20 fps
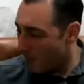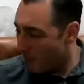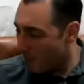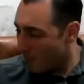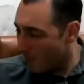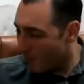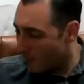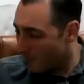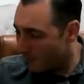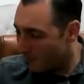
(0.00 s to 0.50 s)

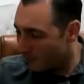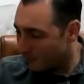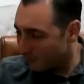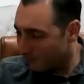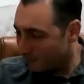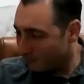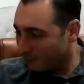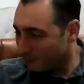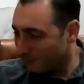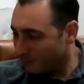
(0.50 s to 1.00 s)

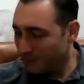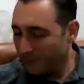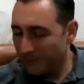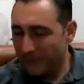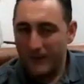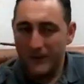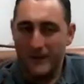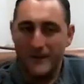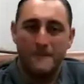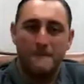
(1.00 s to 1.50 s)

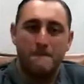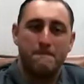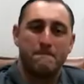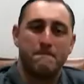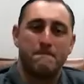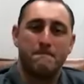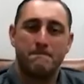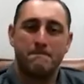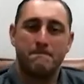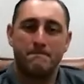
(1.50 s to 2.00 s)

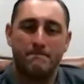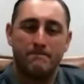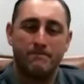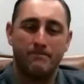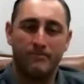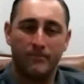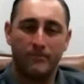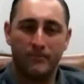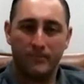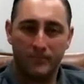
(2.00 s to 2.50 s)

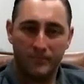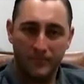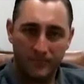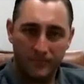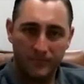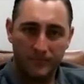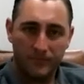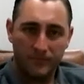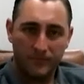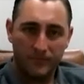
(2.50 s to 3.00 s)

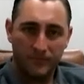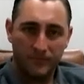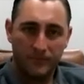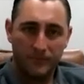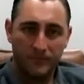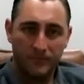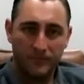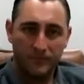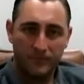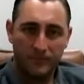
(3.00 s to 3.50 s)

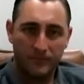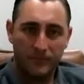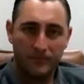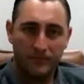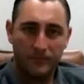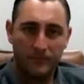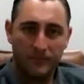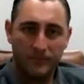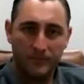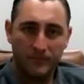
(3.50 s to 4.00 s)

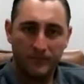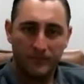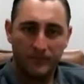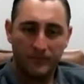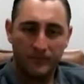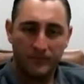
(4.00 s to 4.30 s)
(silent)